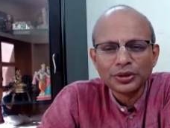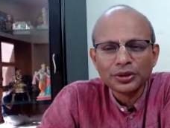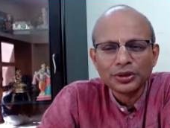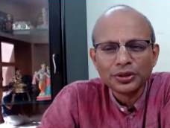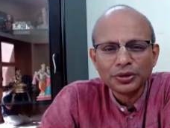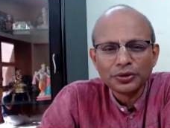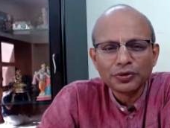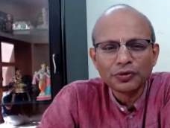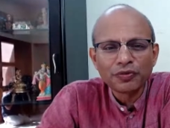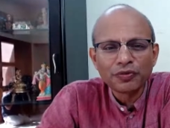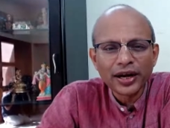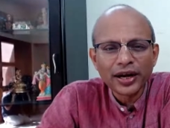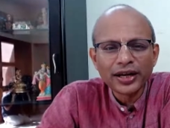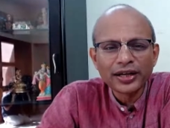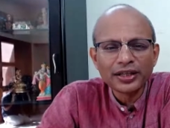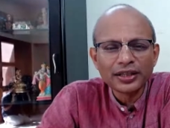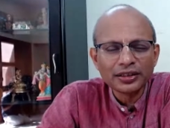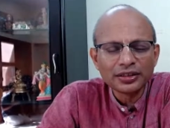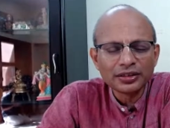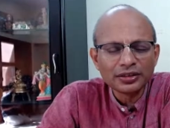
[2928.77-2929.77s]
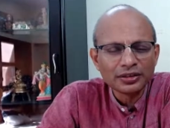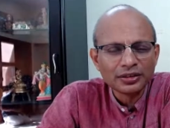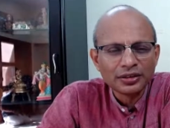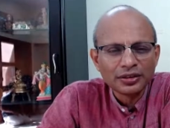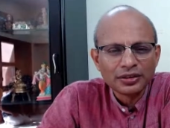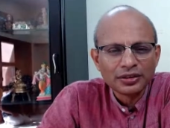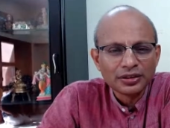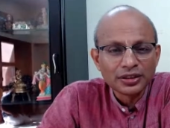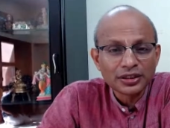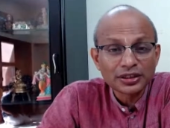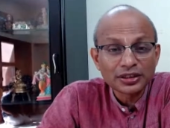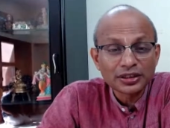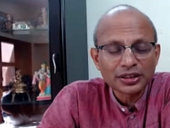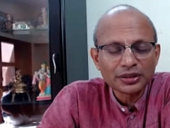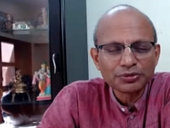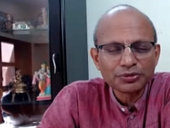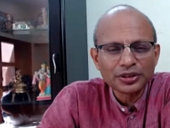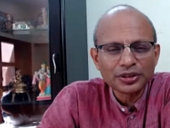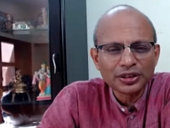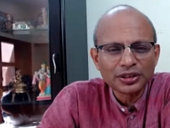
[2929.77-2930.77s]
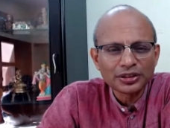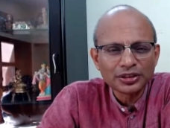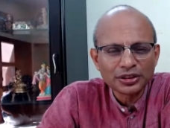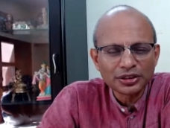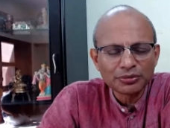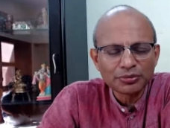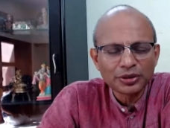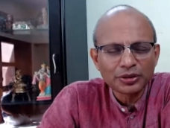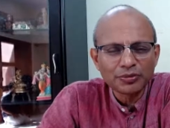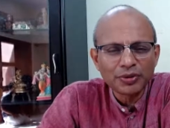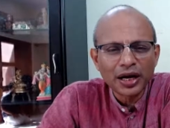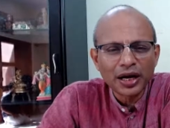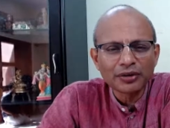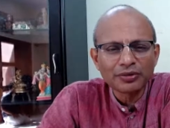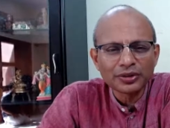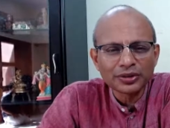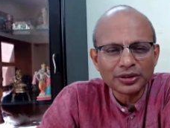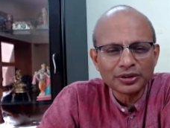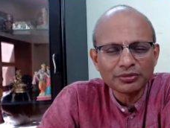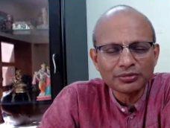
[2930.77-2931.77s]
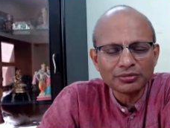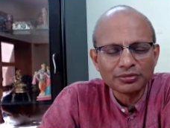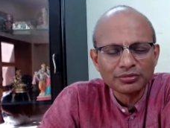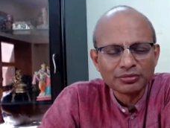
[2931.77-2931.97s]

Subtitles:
You will find in description in Srimad Bhagavatam.